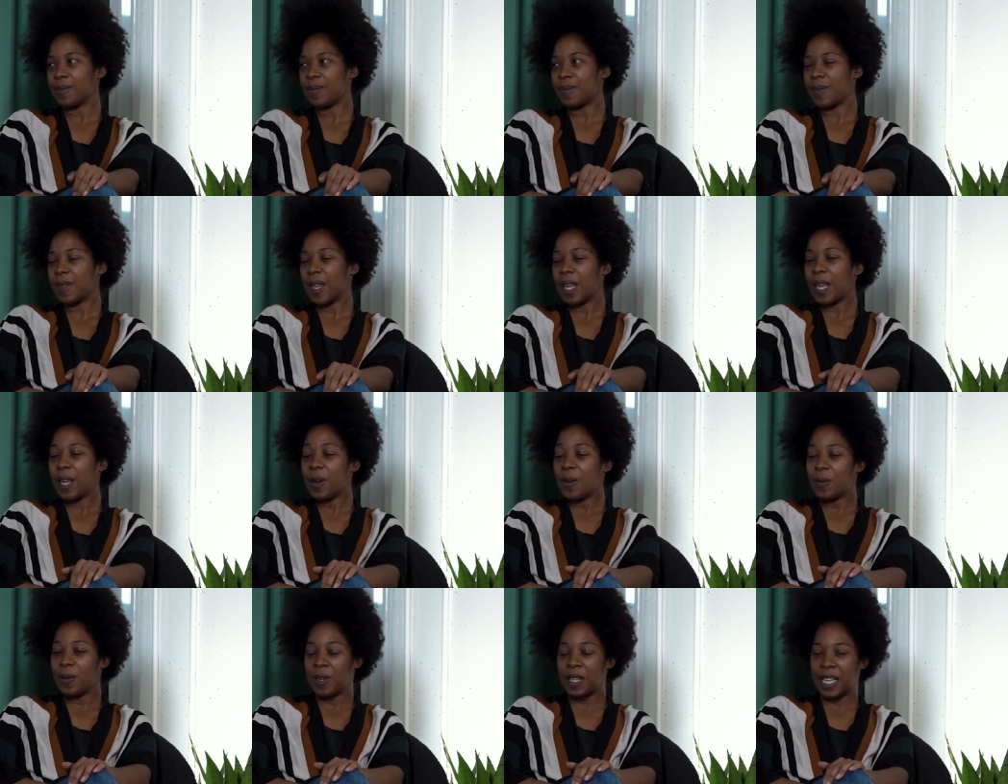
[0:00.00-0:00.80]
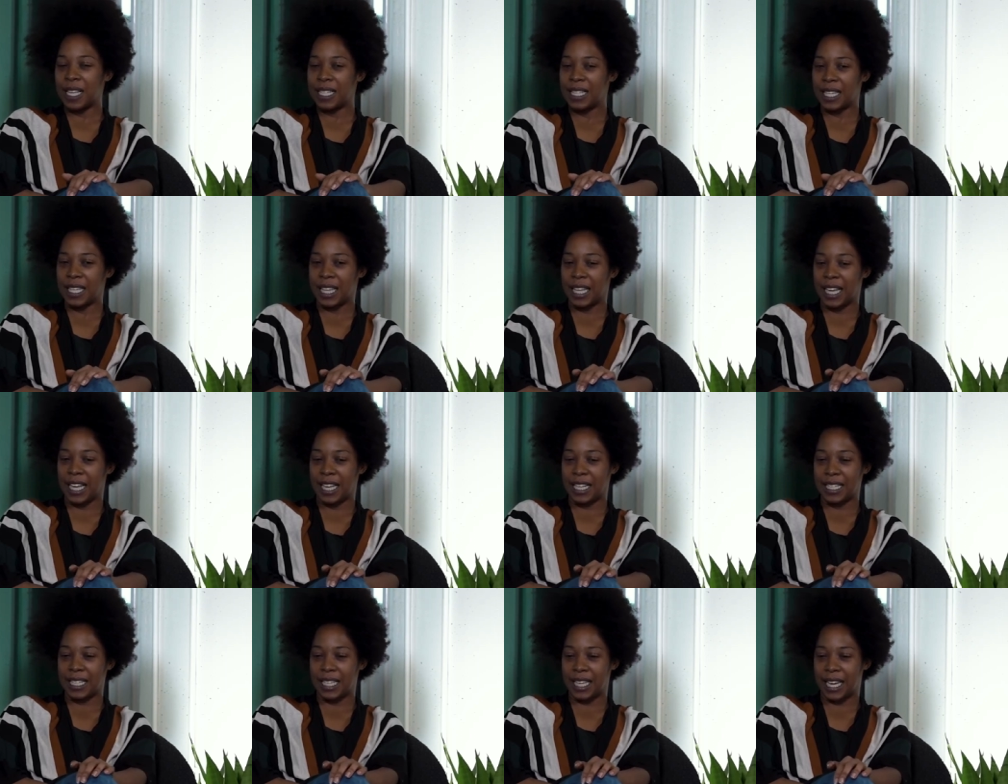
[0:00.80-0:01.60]
you. Well, that's the
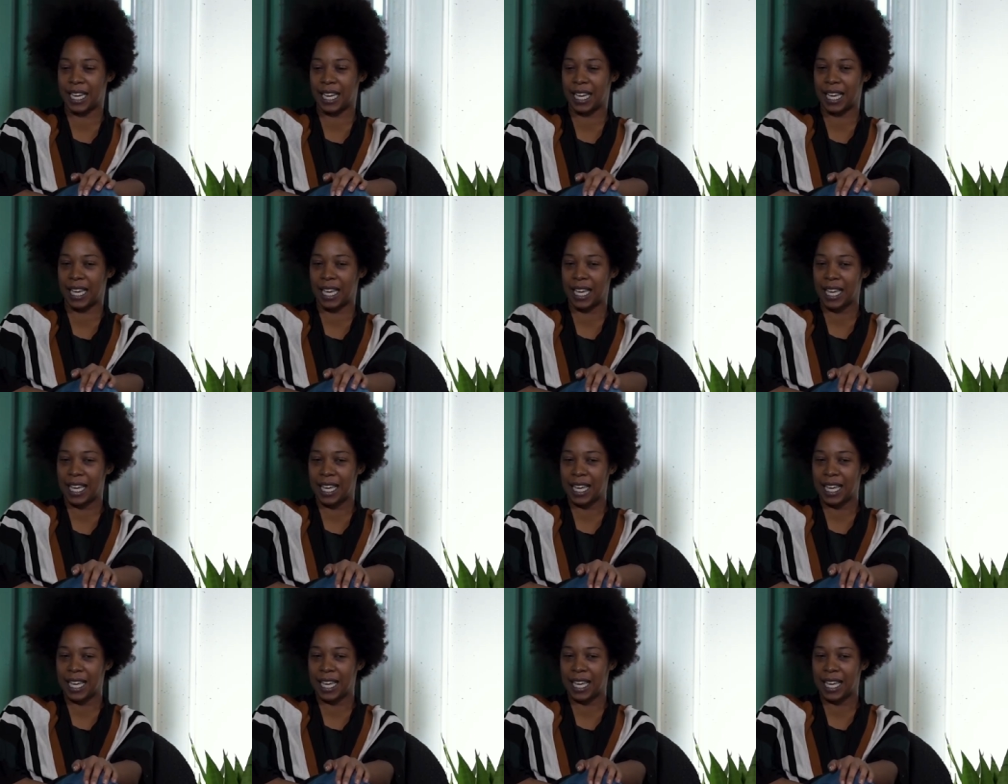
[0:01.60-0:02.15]
thing. It's like